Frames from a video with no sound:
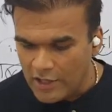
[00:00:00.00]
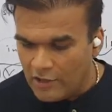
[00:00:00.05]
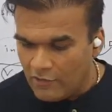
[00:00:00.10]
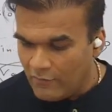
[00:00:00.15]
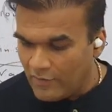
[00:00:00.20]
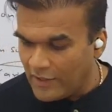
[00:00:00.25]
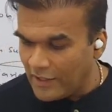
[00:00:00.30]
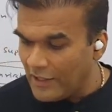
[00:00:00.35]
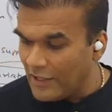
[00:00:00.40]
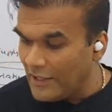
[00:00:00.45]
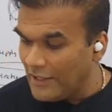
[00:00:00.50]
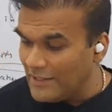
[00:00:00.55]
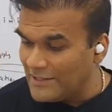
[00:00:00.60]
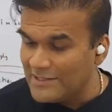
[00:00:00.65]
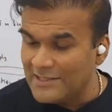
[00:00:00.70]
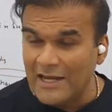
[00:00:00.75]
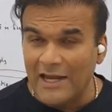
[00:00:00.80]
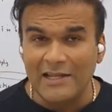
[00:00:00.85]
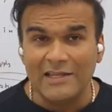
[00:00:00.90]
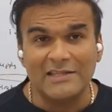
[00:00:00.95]
We can
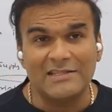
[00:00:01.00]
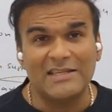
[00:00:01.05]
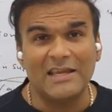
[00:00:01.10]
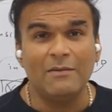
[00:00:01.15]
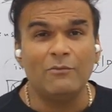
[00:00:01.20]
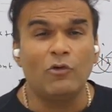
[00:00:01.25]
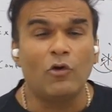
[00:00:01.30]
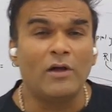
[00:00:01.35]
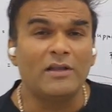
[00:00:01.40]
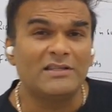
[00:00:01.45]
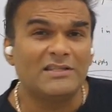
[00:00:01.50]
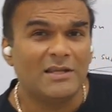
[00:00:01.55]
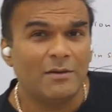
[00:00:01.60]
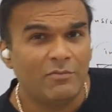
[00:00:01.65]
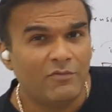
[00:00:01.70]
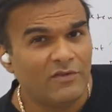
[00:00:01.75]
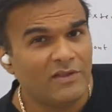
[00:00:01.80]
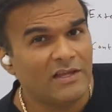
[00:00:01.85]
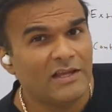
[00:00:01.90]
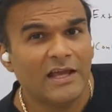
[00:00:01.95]
understand the same
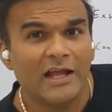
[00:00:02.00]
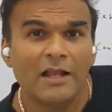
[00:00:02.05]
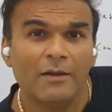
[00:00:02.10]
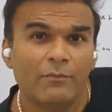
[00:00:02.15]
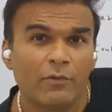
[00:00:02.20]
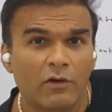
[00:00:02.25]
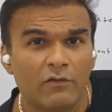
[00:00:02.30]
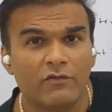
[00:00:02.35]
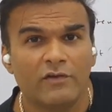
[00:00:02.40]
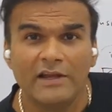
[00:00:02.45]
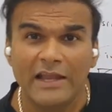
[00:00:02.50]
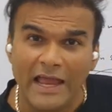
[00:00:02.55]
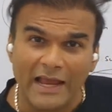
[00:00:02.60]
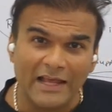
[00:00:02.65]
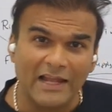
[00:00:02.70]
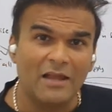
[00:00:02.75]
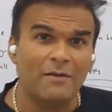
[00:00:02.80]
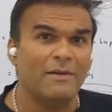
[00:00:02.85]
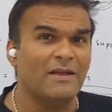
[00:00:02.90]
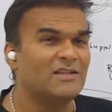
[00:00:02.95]
concept with the help of
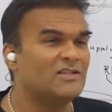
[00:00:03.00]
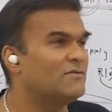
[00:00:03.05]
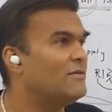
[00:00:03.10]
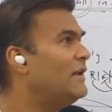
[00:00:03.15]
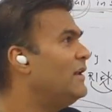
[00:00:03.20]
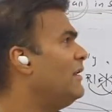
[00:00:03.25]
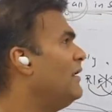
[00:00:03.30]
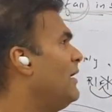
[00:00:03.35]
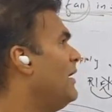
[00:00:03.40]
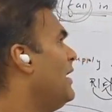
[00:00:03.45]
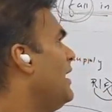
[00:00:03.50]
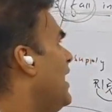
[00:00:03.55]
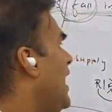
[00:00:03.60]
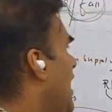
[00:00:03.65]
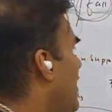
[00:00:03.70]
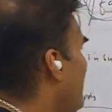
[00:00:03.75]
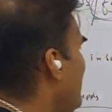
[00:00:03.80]
diagram as well. Have